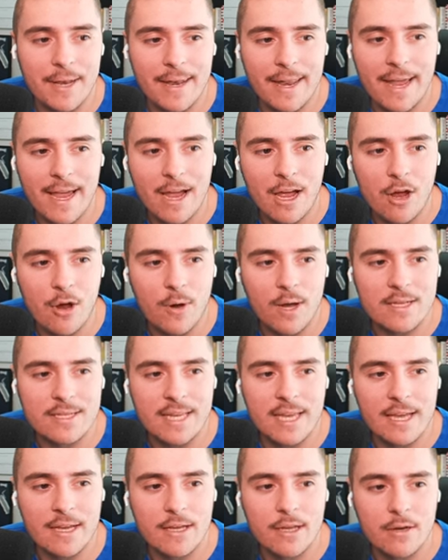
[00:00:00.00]
now, as
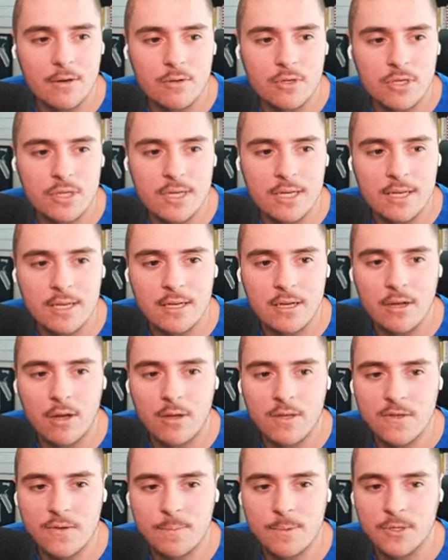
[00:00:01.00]
a head coach in
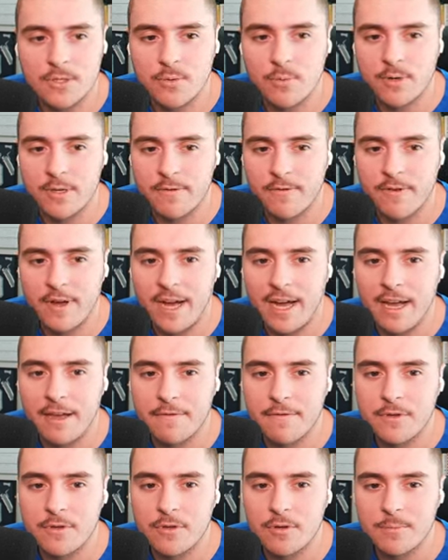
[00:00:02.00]
College Football
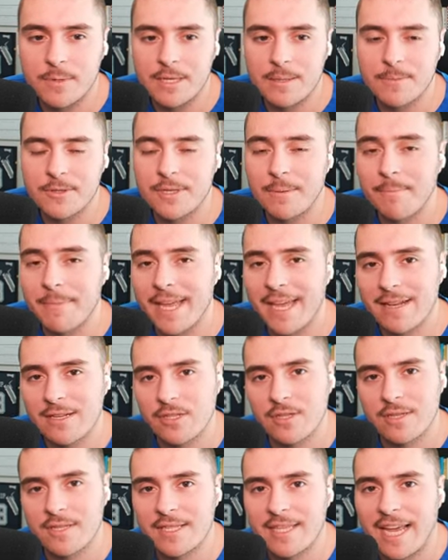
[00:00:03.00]
25, you'll be able to
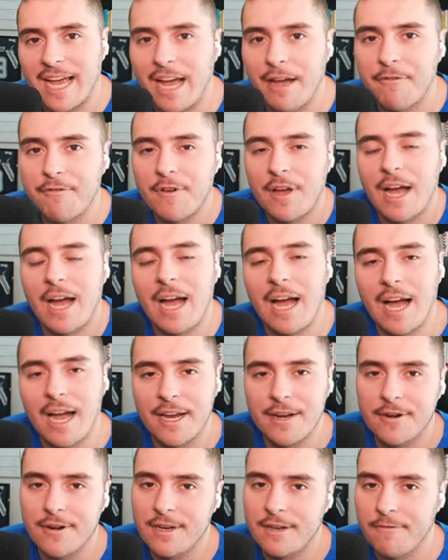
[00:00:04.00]
manage the staff,
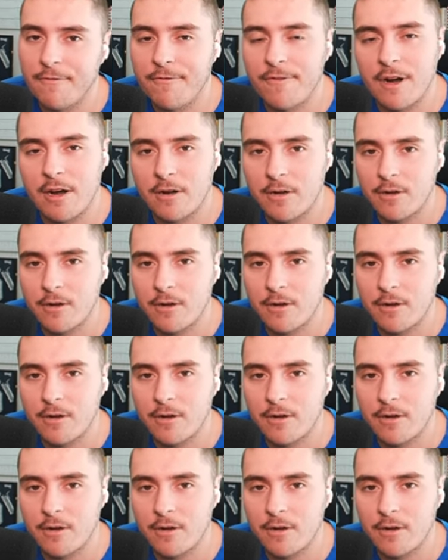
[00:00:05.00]
hire and fire